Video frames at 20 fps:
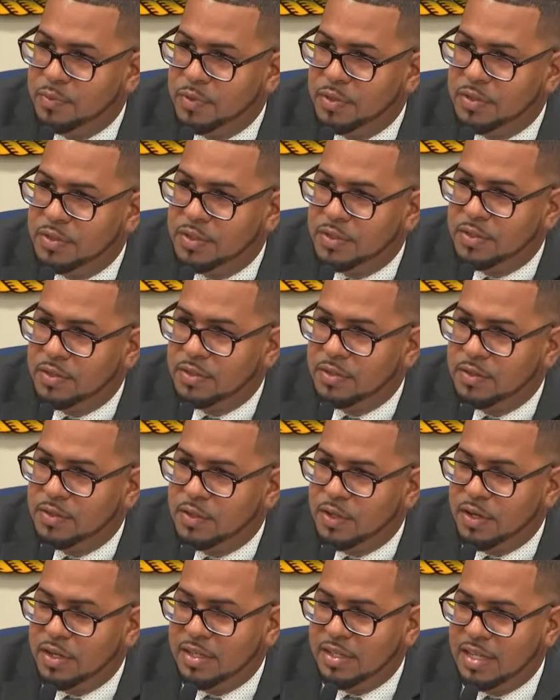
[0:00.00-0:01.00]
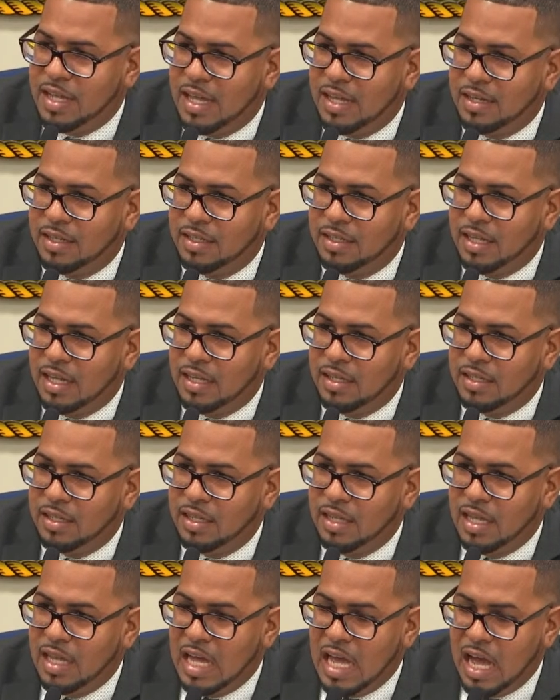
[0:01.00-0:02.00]
start that again.
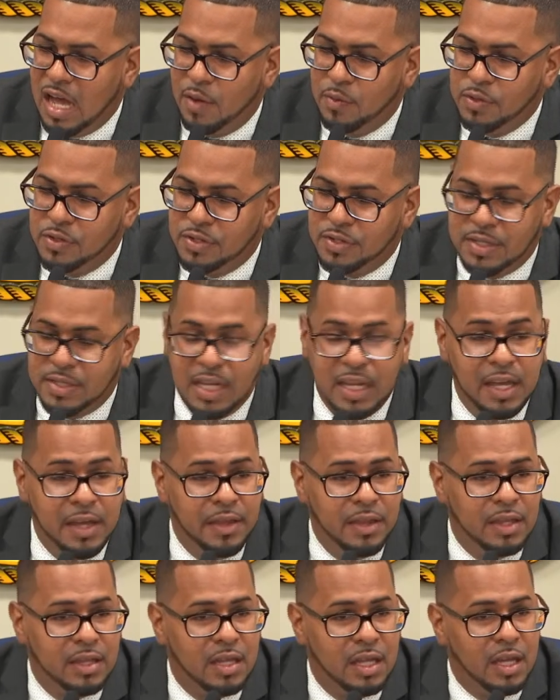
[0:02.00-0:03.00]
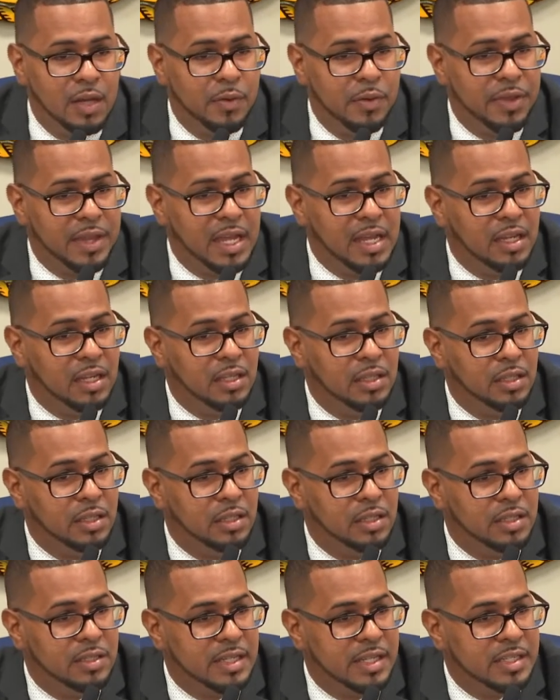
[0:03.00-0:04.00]
I was saying, thanking
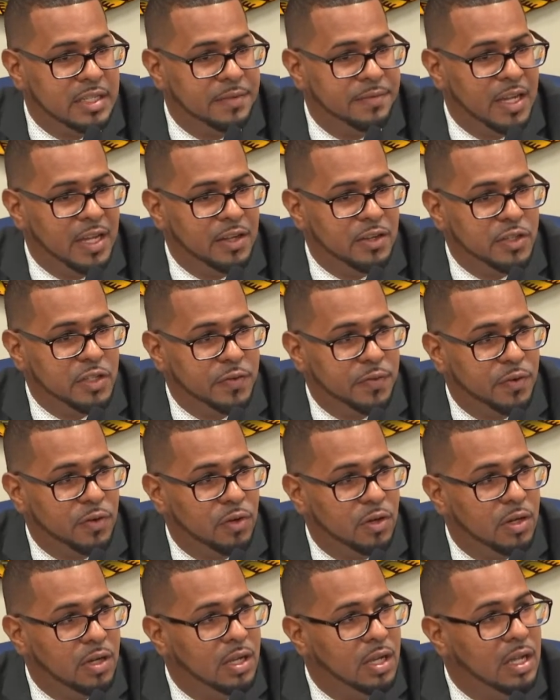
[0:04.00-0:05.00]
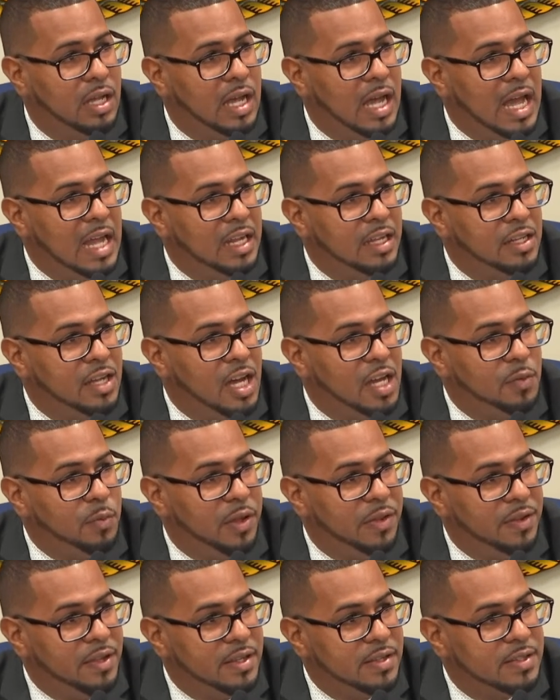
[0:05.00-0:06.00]
the testifiers for hanging on
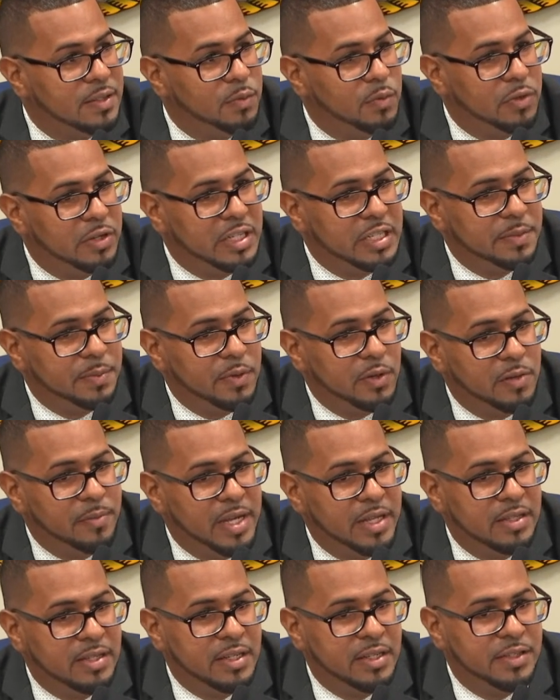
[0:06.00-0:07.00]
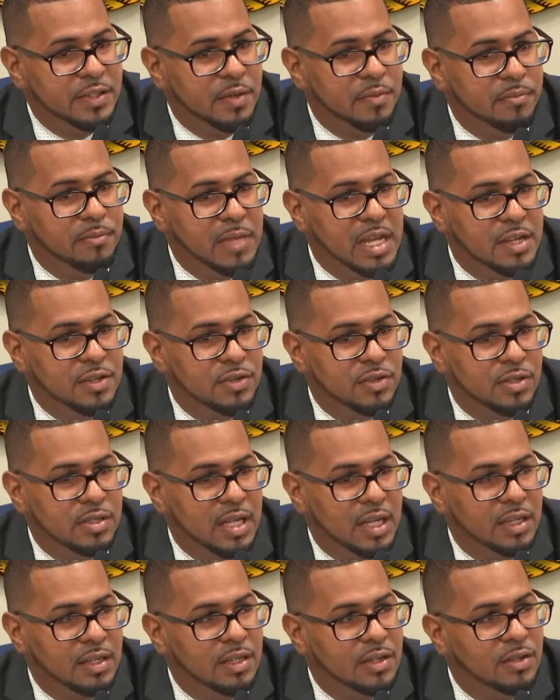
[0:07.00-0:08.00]
with us. We were experimenting some major
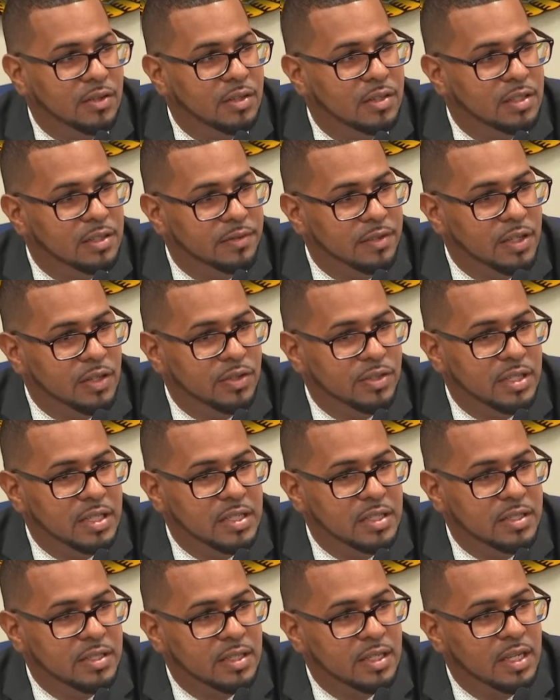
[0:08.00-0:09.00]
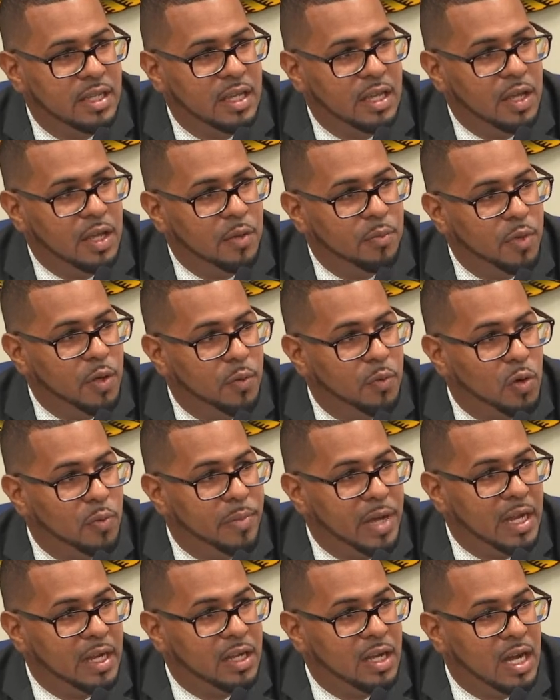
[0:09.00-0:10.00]
technical difficulties, but we're
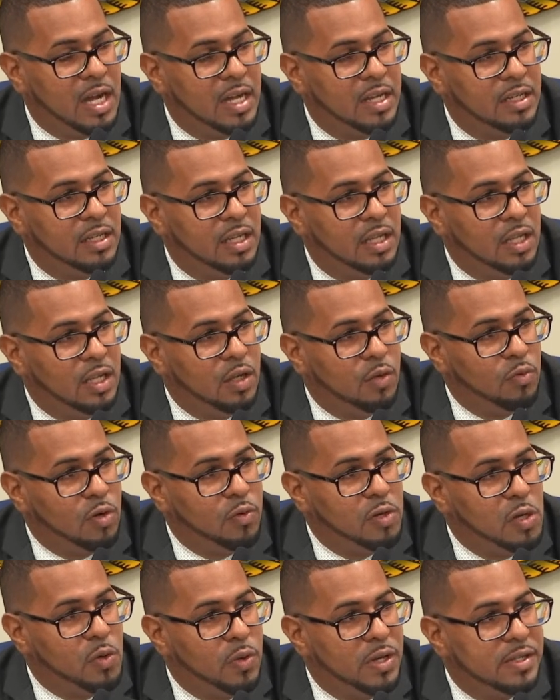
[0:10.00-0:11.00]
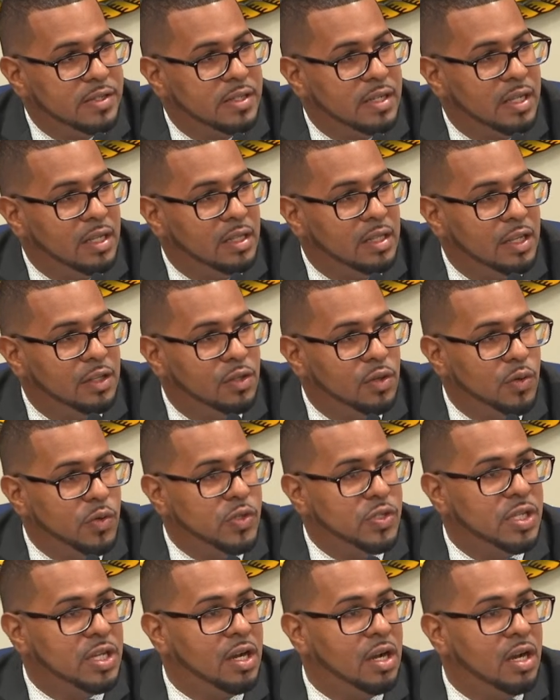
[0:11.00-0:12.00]
back on. We're requesting that
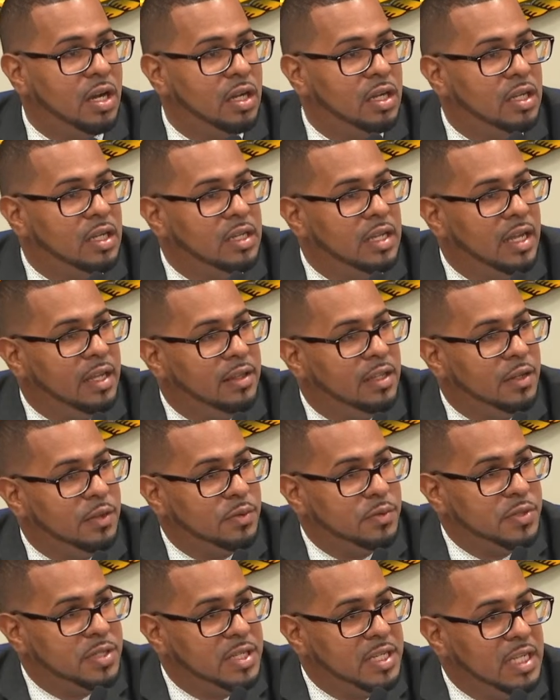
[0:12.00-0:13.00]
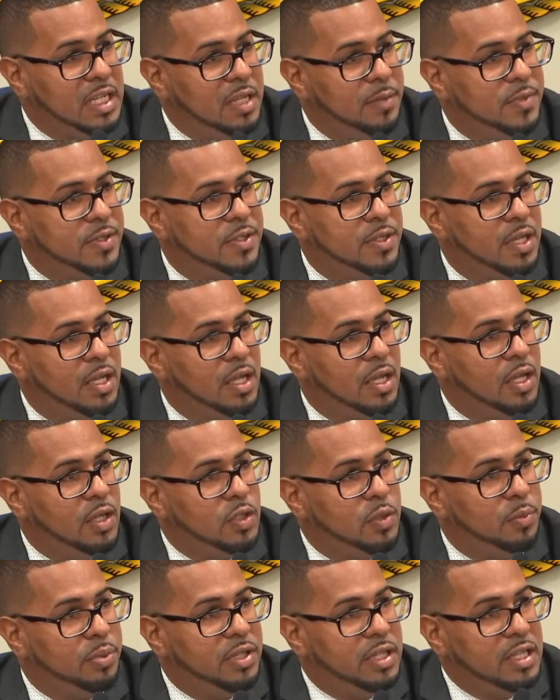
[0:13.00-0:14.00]
those that are connected through Teams
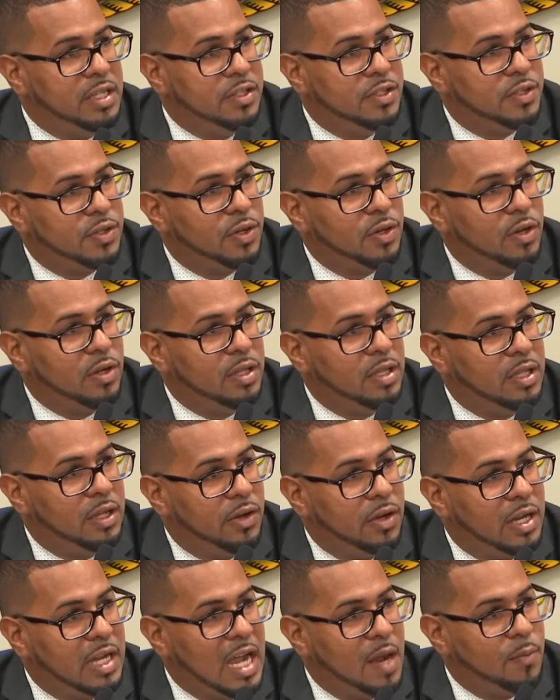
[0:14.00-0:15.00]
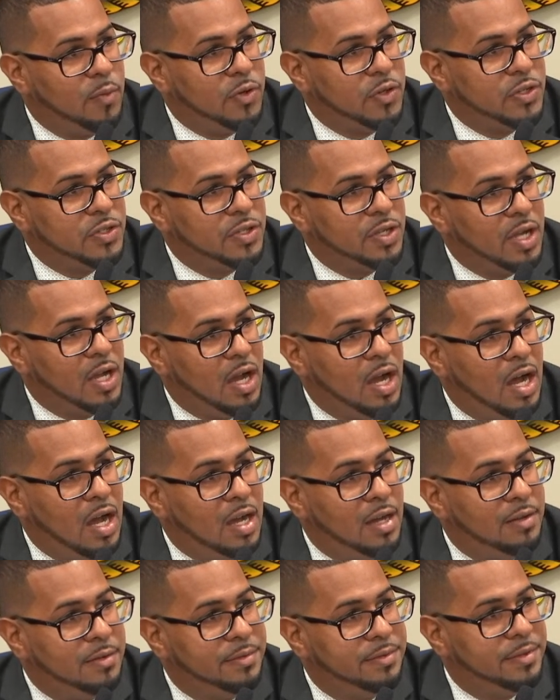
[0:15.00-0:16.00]
to please turn their cameras
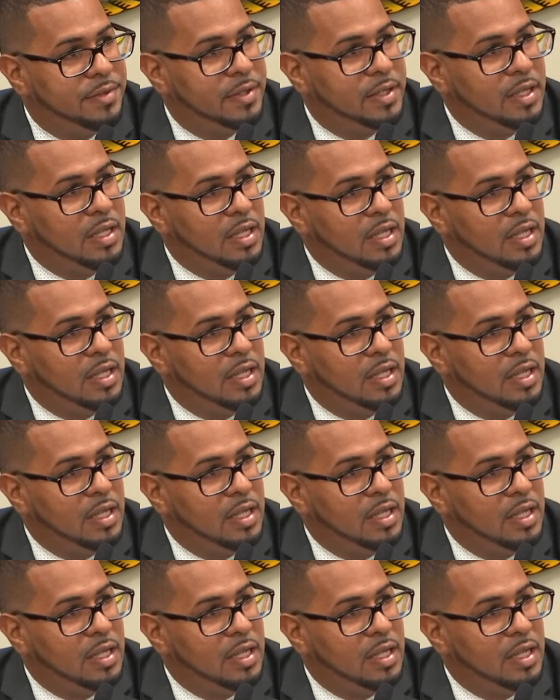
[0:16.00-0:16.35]
off.